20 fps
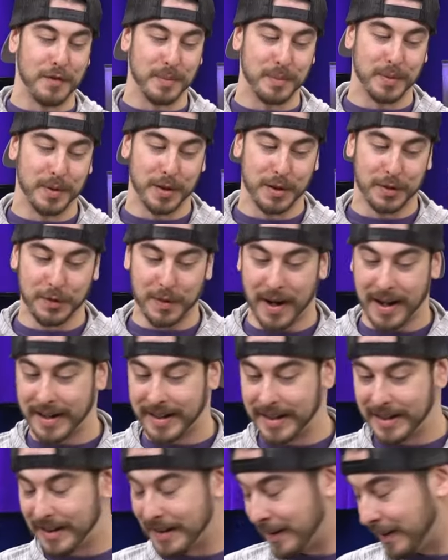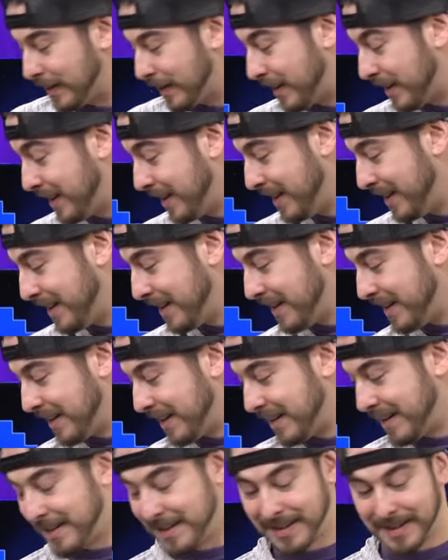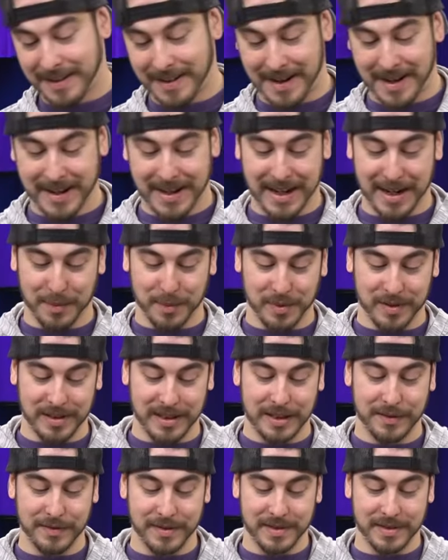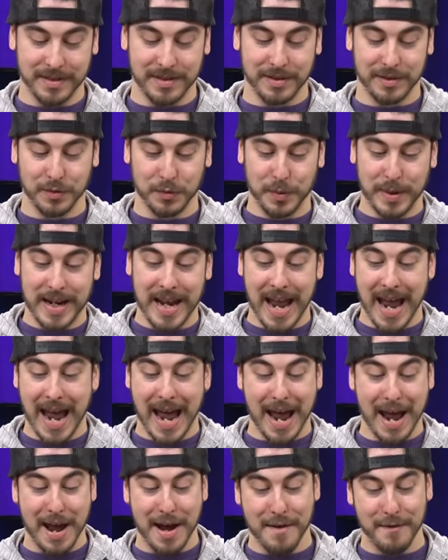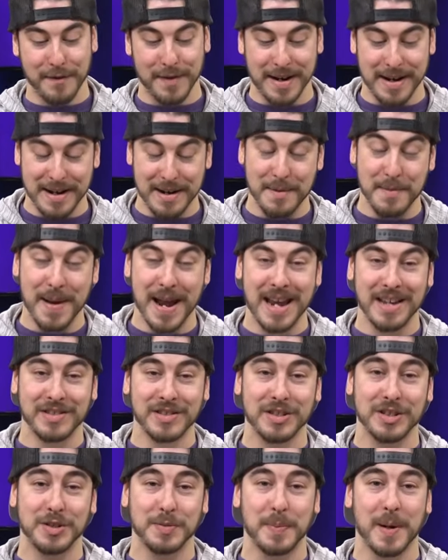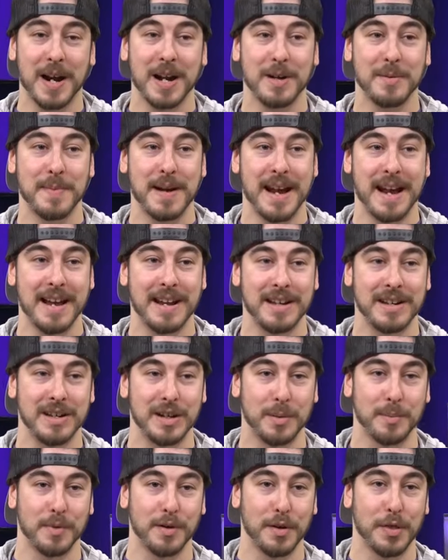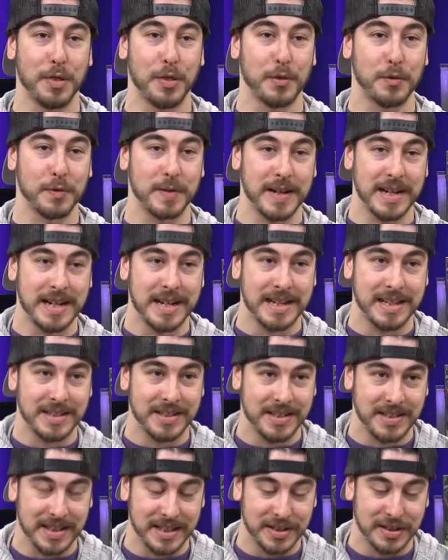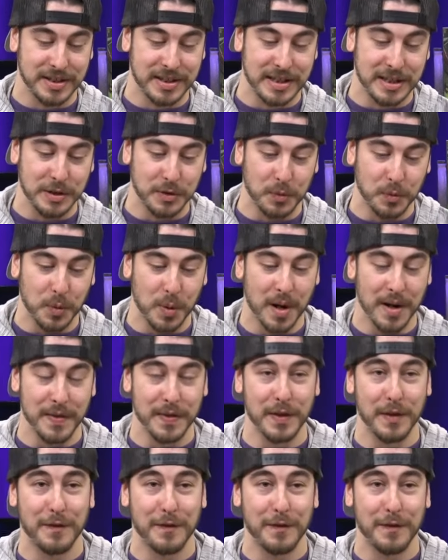book right here. I can't believe it, dude. We have an Amazing Spider-Man number three sixty-one, the